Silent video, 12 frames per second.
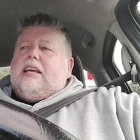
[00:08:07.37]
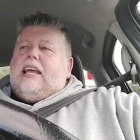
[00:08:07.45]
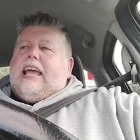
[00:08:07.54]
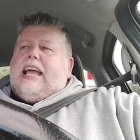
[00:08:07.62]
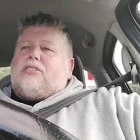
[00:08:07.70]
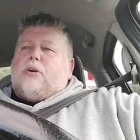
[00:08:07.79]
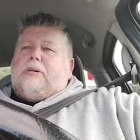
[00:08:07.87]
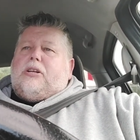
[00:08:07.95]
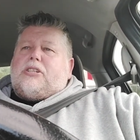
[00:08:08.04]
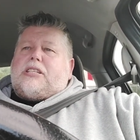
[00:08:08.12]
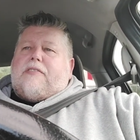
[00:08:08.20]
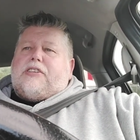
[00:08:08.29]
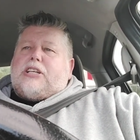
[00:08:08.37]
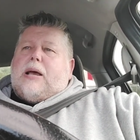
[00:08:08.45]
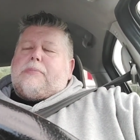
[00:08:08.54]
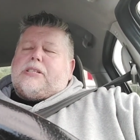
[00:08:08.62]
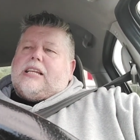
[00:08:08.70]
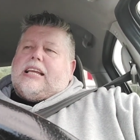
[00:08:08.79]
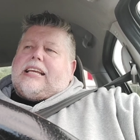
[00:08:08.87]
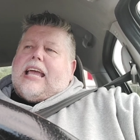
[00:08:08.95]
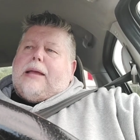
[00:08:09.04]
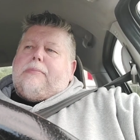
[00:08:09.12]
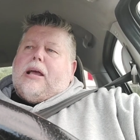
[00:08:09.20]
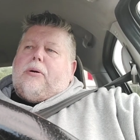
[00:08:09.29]
So it'll be nice to have a Champions League
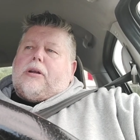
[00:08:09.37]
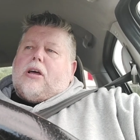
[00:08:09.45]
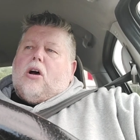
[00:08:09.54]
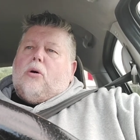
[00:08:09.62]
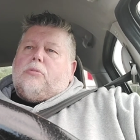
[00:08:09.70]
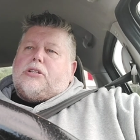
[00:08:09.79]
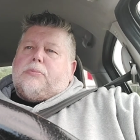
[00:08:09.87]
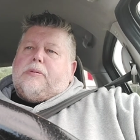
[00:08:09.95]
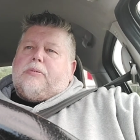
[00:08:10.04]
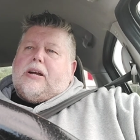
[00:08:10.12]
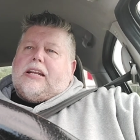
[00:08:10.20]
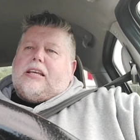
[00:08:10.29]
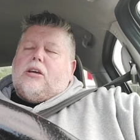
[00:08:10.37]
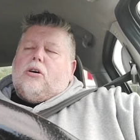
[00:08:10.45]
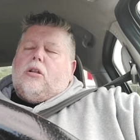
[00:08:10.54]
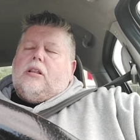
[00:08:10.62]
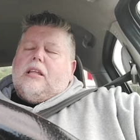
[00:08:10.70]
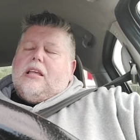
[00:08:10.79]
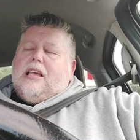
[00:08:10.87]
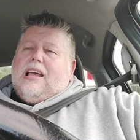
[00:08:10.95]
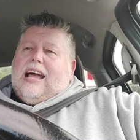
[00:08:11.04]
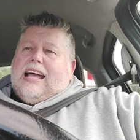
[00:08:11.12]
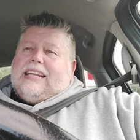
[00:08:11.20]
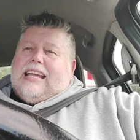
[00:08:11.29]
game now at home, which would be pretty cool.
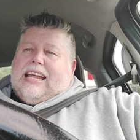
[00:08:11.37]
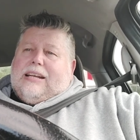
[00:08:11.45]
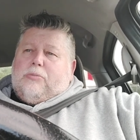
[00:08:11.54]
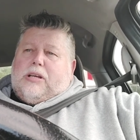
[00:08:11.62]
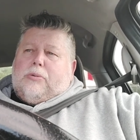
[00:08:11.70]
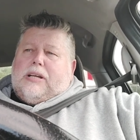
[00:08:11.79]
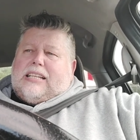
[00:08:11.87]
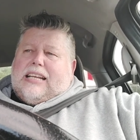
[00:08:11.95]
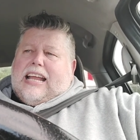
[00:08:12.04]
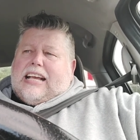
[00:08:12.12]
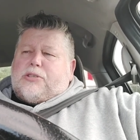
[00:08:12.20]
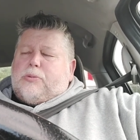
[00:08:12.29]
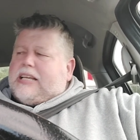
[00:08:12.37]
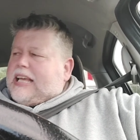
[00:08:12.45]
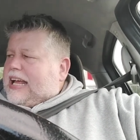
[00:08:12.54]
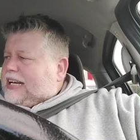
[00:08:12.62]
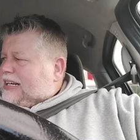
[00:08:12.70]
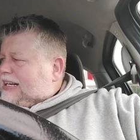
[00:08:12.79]
And then we go into next weekend.